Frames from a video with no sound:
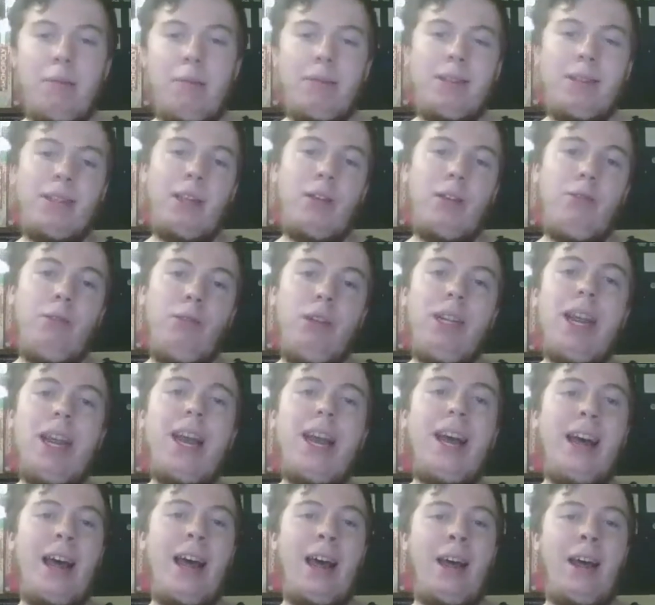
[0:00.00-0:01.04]
So
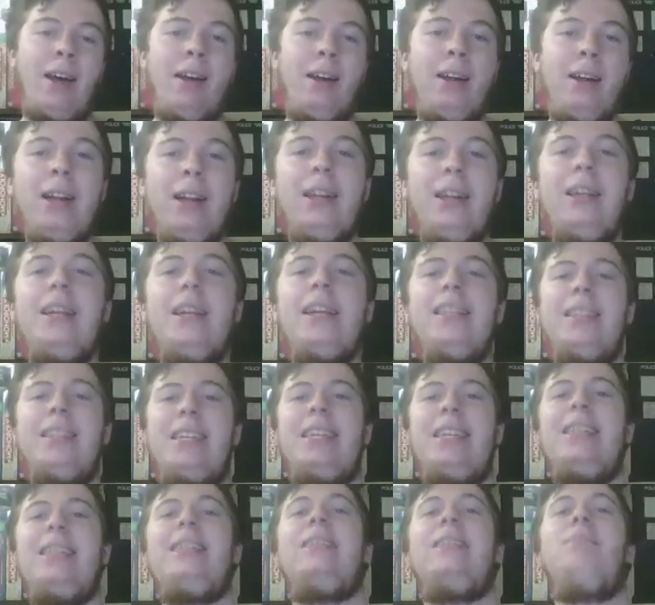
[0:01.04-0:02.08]
yeah, this
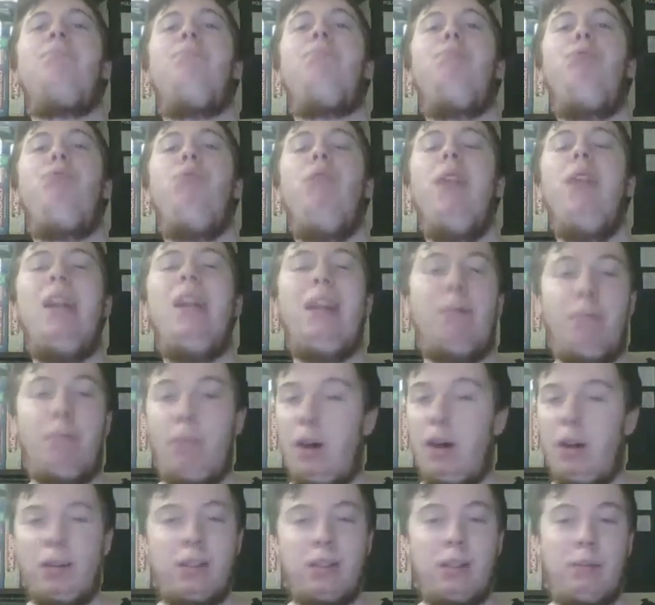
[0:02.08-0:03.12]
is a brilliant
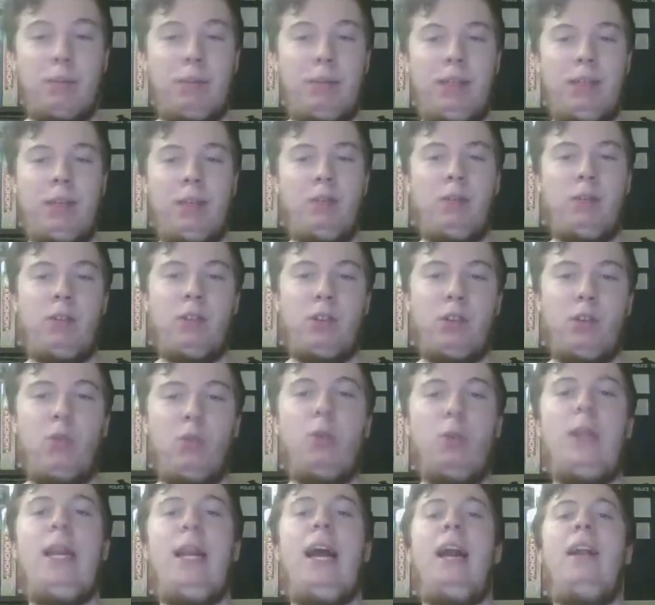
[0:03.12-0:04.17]
masterpiece of a
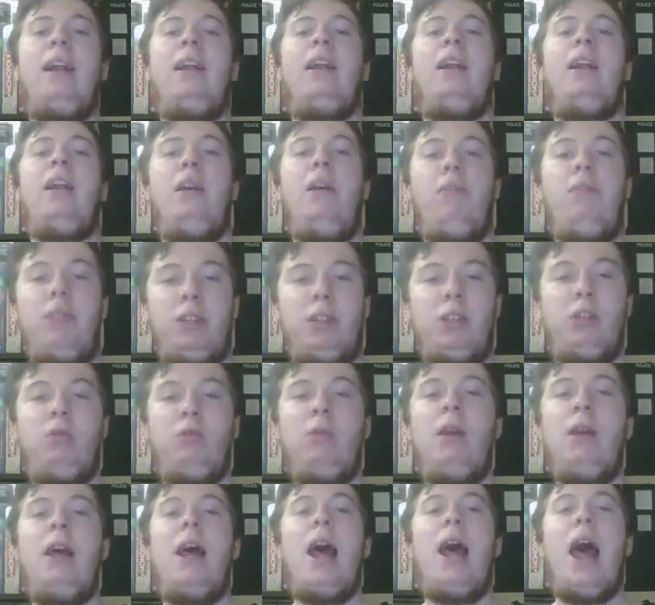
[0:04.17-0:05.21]
story, and I love it to